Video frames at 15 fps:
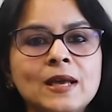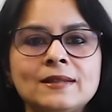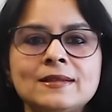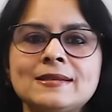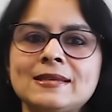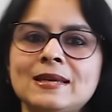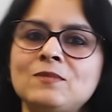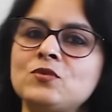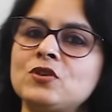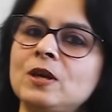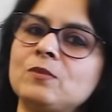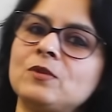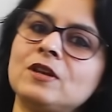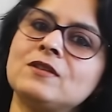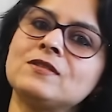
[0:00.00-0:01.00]
At the same
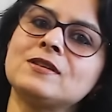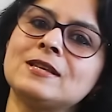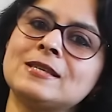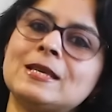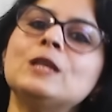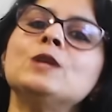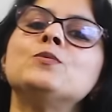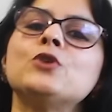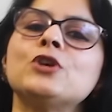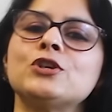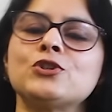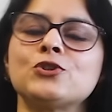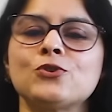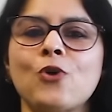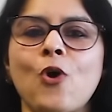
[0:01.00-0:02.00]
time, there is a
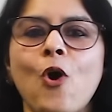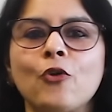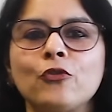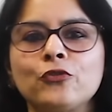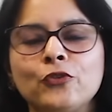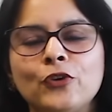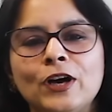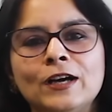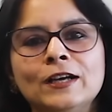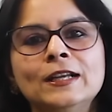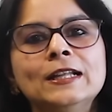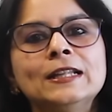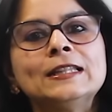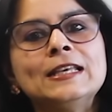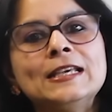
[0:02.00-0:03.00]
celebration of
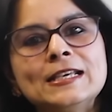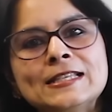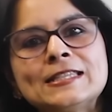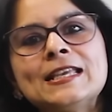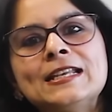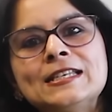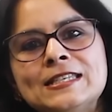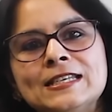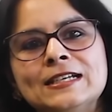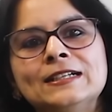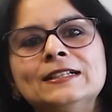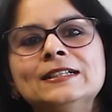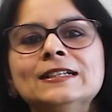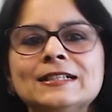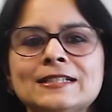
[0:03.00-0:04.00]
the
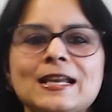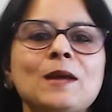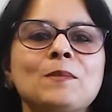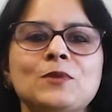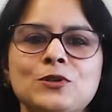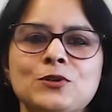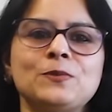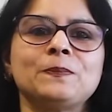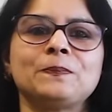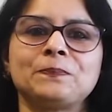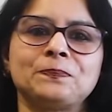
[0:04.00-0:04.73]
center diamond.